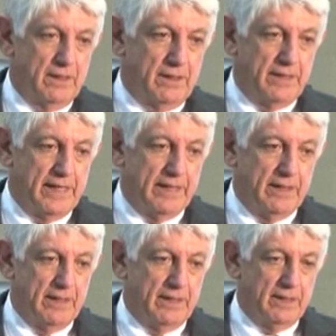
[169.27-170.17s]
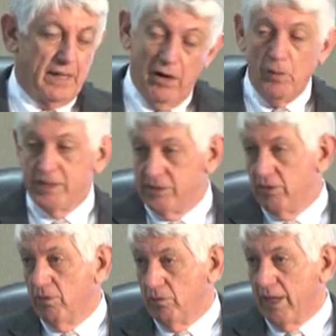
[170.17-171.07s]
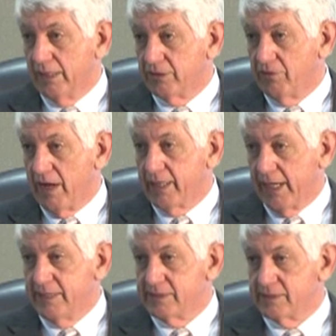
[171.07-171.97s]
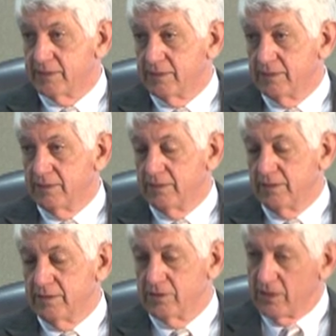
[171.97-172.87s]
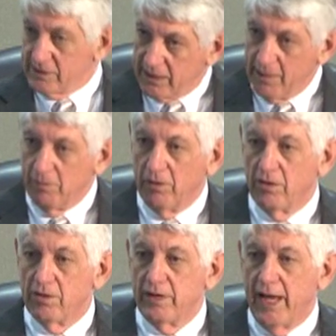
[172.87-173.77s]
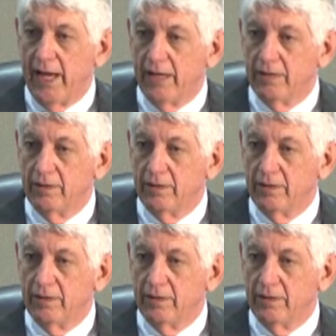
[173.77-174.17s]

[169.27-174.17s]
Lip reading: that I always knew I would like to try cases. So I said, I'm going to learn how.